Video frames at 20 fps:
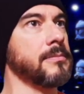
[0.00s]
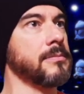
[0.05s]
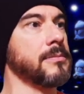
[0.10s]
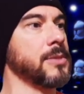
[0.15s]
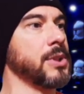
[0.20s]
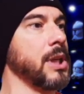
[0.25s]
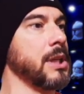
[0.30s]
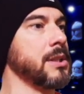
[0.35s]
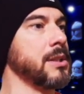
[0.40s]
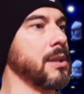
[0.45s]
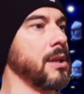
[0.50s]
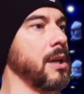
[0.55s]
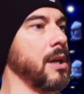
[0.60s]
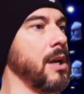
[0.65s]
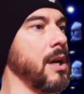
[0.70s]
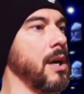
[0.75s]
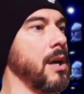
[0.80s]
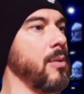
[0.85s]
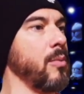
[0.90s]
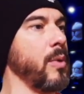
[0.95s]
So it's
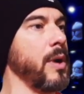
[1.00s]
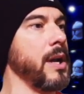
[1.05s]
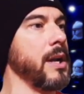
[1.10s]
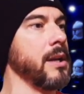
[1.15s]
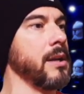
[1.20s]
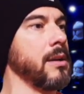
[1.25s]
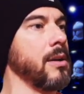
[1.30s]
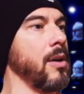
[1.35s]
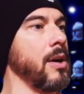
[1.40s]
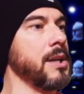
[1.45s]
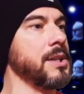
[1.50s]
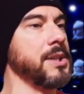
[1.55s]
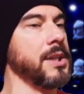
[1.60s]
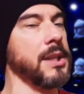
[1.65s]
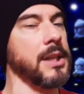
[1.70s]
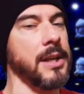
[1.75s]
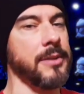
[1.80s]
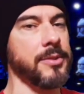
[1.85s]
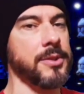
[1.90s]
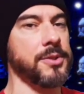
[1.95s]
when
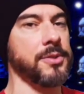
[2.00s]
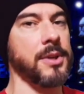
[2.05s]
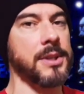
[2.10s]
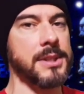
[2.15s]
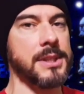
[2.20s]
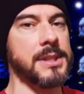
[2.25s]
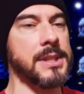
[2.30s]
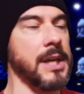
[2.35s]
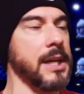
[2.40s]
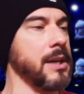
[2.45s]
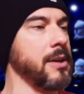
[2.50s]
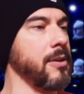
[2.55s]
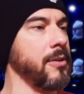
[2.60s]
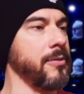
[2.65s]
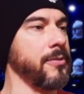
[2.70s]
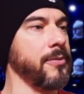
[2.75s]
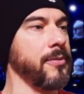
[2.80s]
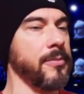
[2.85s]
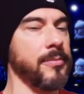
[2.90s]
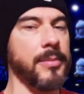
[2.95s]
IG-11 tries to take
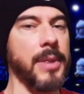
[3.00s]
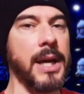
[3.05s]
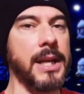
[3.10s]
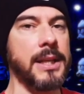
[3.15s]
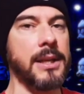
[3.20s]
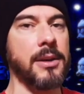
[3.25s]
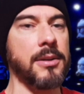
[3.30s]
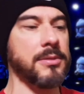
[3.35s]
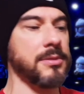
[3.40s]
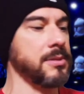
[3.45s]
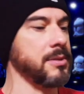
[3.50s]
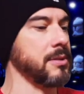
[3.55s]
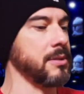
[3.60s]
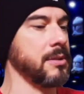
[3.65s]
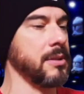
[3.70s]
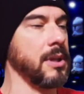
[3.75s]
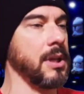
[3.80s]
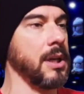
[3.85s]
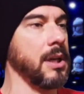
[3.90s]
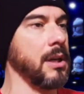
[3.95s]
off Mando's
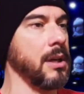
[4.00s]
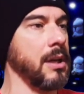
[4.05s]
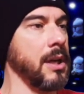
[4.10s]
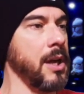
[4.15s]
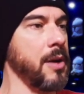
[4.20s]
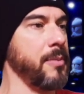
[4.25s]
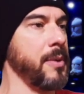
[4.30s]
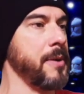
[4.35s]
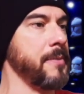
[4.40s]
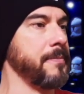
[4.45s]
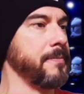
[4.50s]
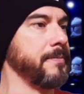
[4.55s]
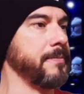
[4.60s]
helmet.